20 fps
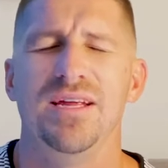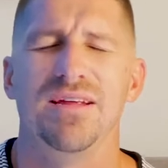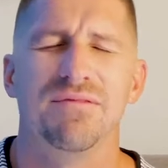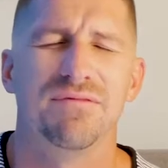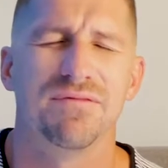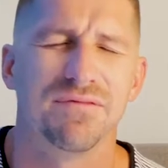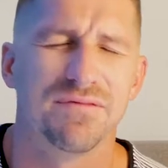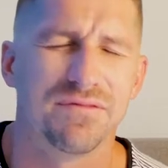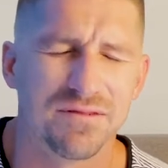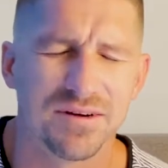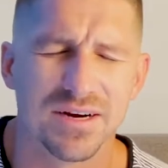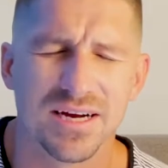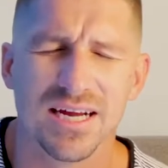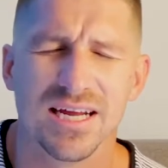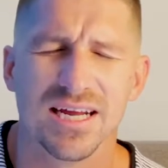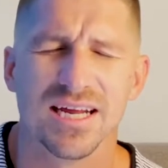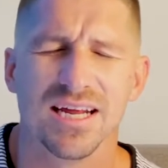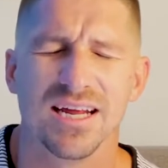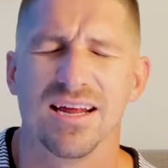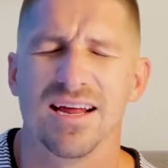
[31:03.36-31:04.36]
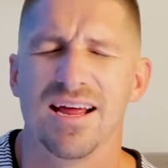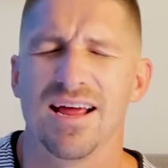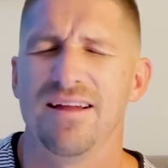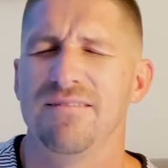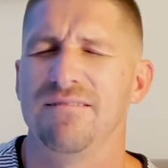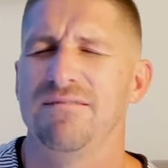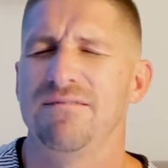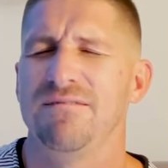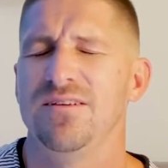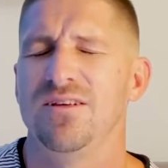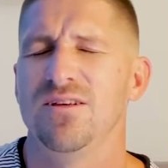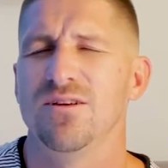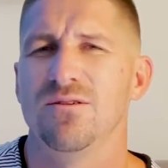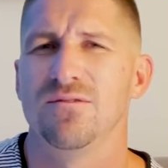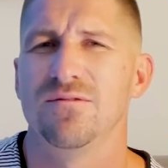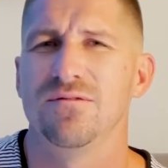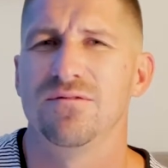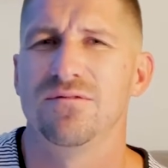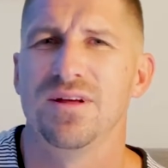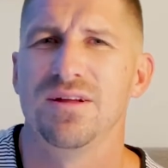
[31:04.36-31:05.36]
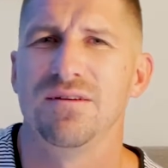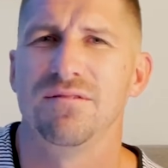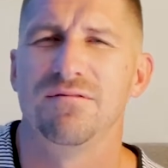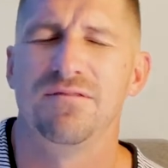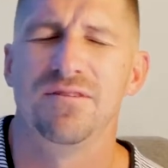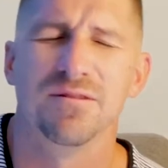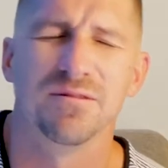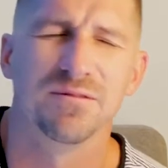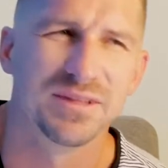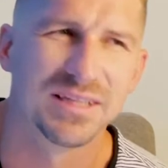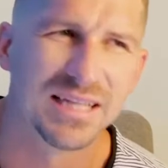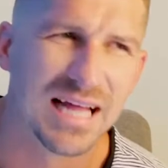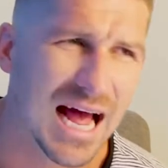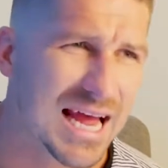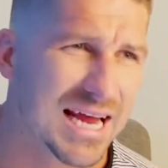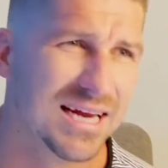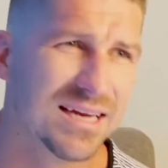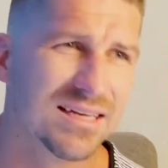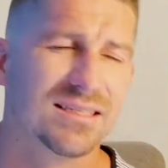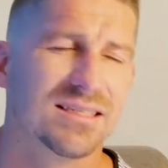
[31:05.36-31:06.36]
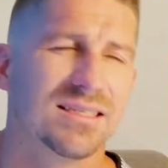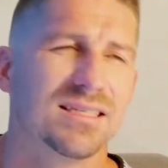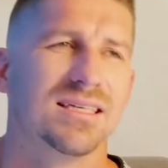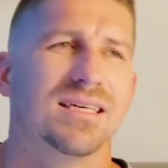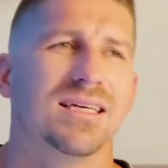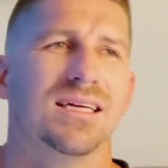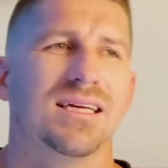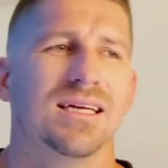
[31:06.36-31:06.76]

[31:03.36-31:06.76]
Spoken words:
free and feel light